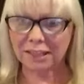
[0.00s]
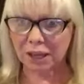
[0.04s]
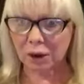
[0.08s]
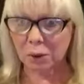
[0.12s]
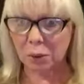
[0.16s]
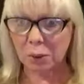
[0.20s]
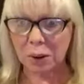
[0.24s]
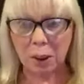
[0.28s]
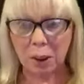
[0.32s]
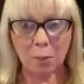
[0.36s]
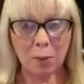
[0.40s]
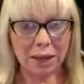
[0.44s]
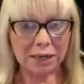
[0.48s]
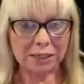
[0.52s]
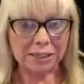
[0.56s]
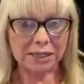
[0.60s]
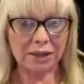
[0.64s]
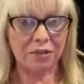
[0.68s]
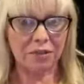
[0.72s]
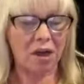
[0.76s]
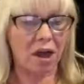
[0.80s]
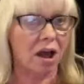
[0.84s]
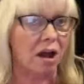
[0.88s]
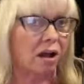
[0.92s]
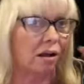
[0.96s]
Like when I walk
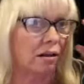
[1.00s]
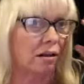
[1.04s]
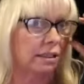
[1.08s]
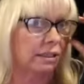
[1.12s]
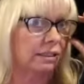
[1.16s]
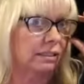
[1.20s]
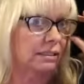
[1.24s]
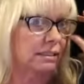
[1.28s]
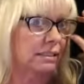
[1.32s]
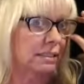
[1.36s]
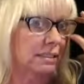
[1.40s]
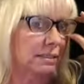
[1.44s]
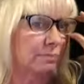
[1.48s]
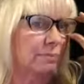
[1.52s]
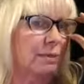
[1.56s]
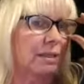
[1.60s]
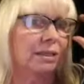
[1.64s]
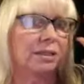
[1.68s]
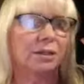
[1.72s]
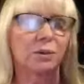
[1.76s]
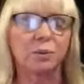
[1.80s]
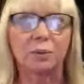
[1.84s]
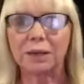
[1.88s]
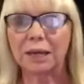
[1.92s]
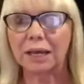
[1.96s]
down the hall, I can
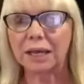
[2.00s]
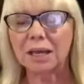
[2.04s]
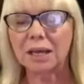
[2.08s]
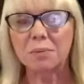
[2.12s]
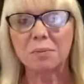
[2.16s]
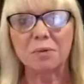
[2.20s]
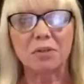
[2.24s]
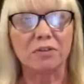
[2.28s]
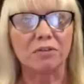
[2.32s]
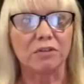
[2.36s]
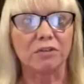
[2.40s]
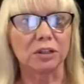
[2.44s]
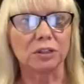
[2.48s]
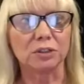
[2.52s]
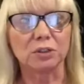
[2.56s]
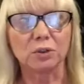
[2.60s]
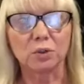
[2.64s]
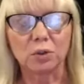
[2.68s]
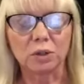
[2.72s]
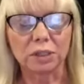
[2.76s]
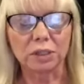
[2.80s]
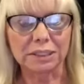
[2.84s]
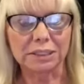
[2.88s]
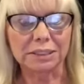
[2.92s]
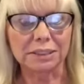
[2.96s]
smell it. When I come in the front
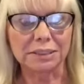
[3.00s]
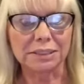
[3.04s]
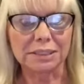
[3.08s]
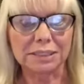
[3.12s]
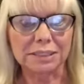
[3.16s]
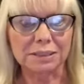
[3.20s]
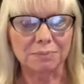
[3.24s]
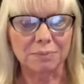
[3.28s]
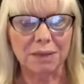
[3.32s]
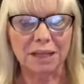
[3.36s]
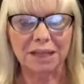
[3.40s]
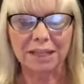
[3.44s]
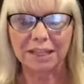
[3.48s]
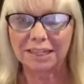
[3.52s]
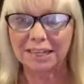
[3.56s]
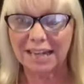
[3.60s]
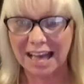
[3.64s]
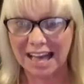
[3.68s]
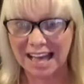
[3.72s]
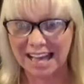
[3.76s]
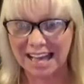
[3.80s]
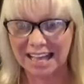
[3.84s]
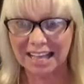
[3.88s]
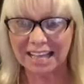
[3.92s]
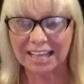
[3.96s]
door, I can smell it.
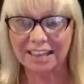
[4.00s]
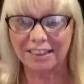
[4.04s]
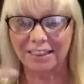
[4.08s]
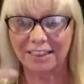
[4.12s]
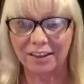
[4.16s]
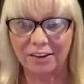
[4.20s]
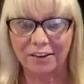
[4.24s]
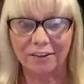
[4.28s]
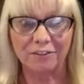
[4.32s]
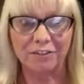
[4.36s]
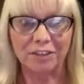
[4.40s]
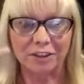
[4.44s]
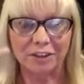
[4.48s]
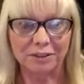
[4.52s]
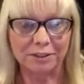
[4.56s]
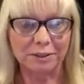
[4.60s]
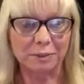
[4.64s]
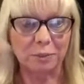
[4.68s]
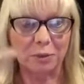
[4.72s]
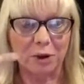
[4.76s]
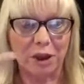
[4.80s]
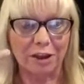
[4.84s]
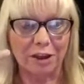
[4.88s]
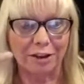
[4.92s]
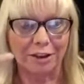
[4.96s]
I love this
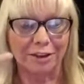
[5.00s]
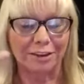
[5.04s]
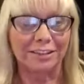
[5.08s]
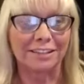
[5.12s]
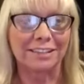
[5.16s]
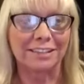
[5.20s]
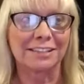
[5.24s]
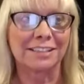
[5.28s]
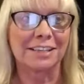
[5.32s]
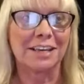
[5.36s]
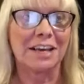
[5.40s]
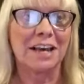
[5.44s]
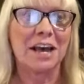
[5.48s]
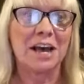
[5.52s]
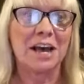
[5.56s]
product.